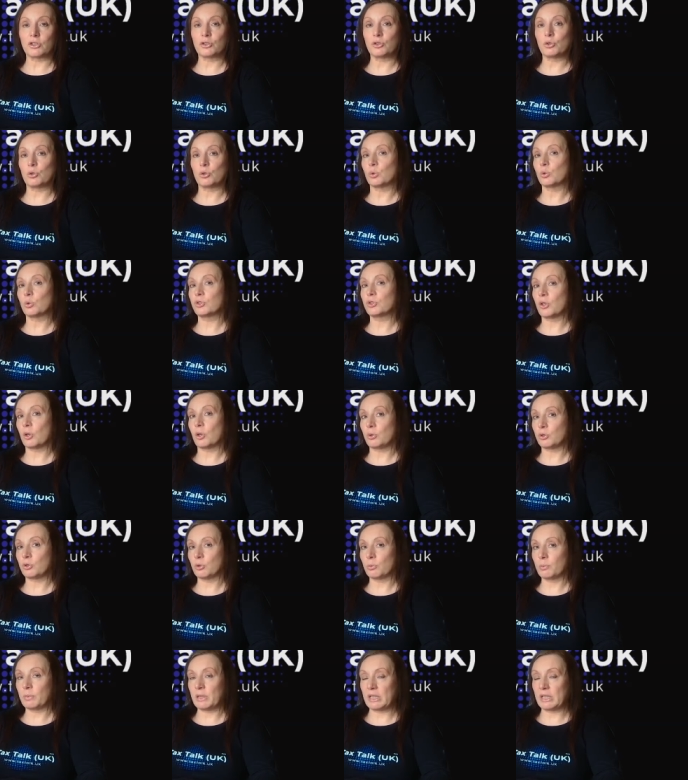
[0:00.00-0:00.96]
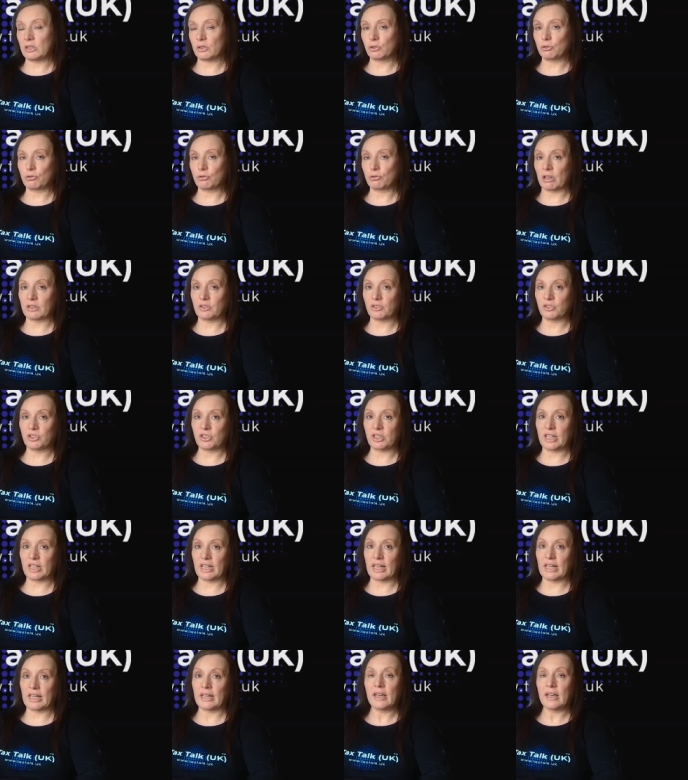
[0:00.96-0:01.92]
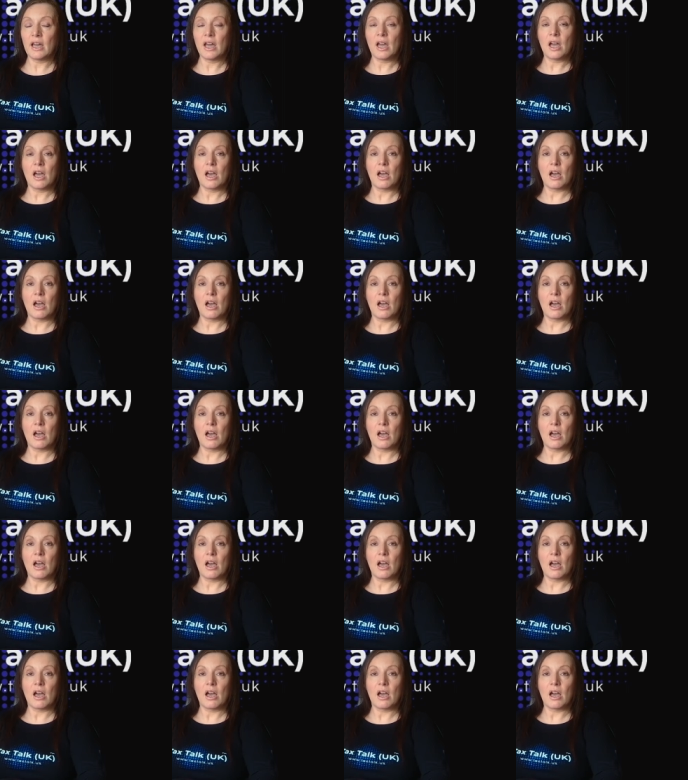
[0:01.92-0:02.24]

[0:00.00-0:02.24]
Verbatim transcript: as your social media strategy